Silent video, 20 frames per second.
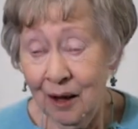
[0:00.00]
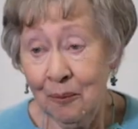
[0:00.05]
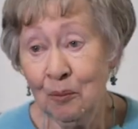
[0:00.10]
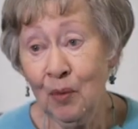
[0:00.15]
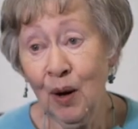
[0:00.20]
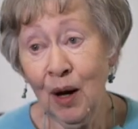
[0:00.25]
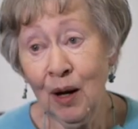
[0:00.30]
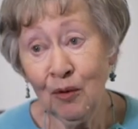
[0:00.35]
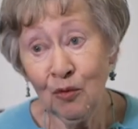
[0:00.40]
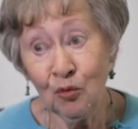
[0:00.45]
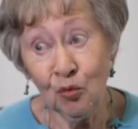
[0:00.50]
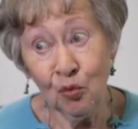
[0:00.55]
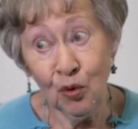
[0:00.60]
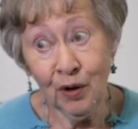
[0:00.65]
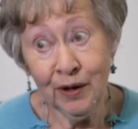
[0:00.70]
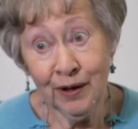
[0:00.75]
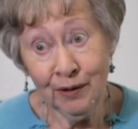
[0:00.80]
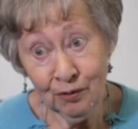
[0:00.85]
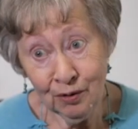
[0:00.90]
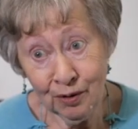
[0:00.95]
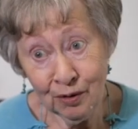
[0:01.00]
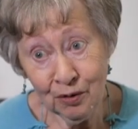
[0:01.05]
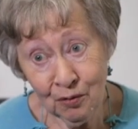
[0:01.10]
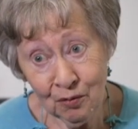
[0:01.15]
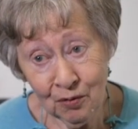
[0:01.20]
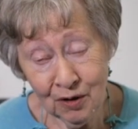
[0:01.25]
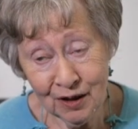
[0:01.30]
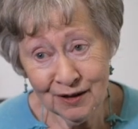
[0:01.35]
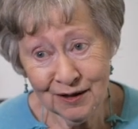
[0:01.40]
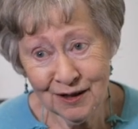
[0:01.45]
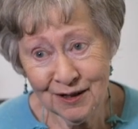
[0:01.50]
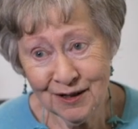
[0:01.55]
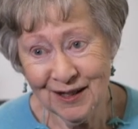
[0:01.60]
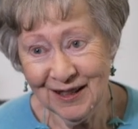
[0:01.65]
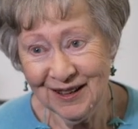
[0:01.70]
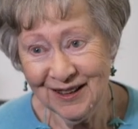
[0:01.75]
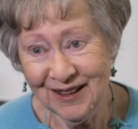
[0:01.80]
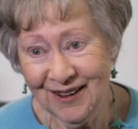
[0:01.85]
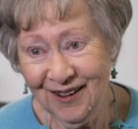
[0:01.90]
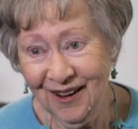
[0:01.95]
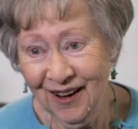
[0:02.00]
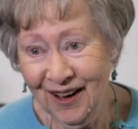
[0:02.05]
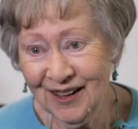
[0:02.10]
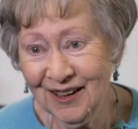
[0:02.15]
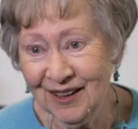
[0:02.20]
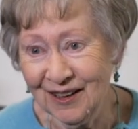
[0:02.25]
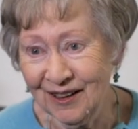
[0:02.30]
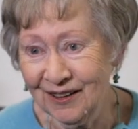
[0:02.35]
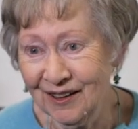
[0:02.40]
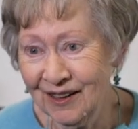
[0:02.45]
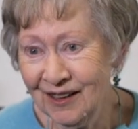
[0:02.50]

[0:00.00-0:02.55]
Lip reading: But we were the ones that got it.